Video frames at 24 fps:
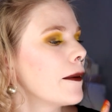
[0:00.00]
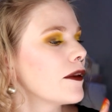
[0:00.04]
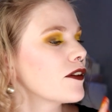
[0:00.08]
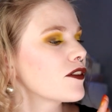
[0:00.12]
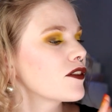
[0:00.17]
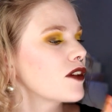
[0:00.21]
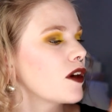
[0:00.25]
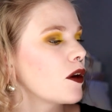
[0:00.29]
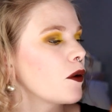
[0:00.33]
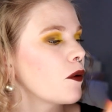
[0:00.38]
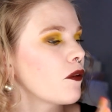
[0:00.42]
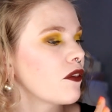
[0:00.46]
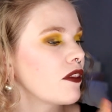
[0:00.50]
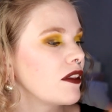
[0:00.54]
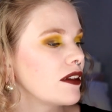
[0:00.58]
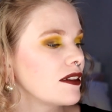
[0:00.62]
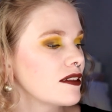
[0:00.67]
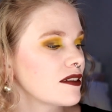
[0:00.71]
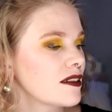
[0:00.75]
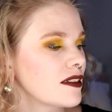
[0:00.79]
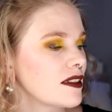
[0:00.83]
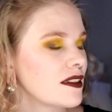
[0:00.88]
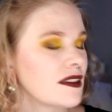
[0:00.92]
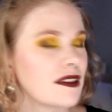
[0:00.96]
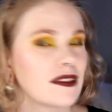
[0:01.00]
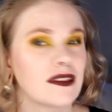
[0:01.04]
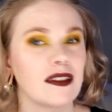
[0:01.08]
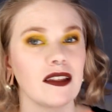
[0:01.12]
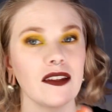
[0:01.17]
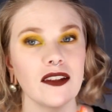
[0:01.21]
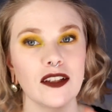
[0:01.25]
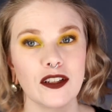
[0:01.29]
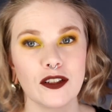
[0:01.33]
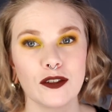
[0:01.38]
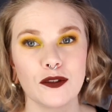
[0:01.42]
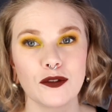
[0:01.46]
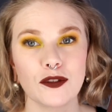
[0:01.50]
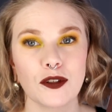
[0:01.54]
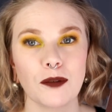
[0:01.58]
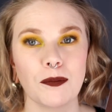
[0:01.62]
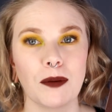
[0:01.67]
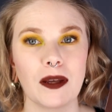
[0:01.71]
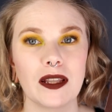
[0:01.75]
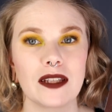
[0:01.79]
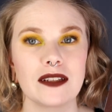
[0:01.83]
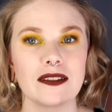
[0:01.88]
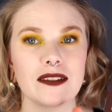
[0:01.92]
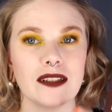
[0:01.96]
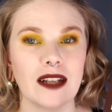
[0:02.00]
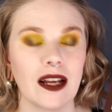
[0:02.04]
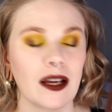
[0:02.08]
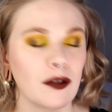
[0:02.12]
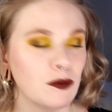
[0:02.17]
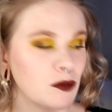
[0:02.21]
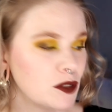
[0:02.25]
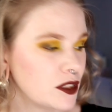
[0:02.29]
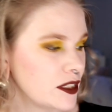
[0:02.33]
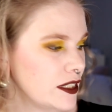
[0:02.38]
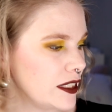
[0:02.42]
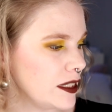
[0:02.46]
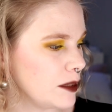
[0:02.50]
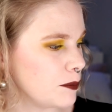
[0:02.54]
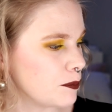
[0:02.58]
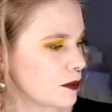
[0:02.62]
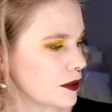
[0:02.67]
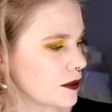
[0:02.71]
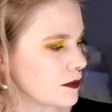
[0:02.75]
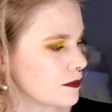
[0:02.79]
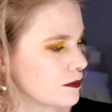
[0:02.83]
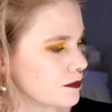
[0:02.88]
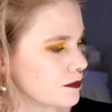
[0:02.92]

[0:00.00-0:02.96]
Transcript: So this is the neutral palette that I would keep.